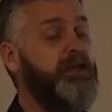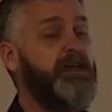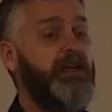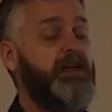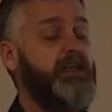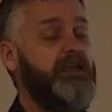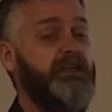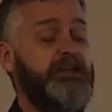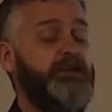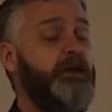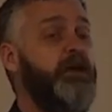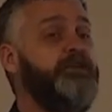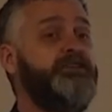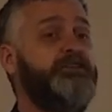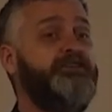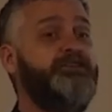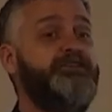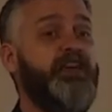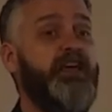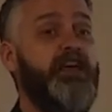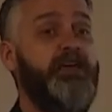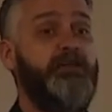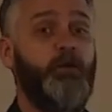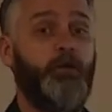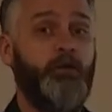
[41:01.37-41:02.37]
he doesn't
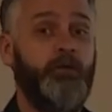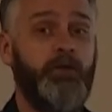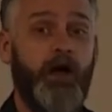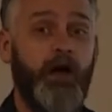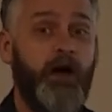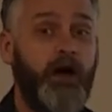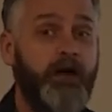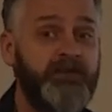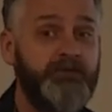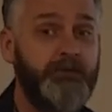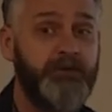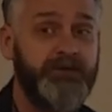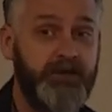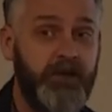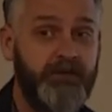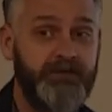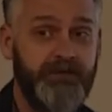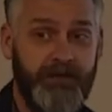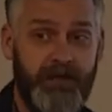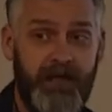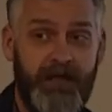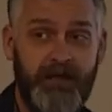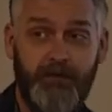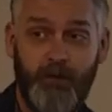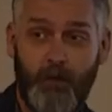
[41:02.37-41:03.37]
say the husband
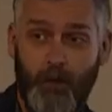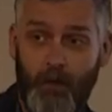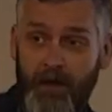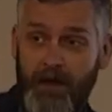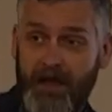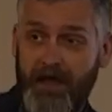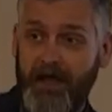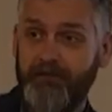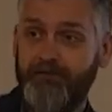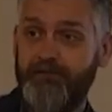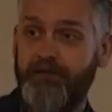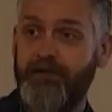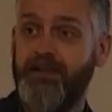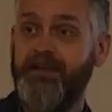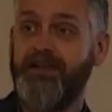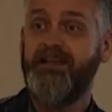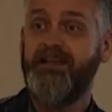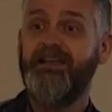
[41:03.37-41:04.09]
doesn't like the wife.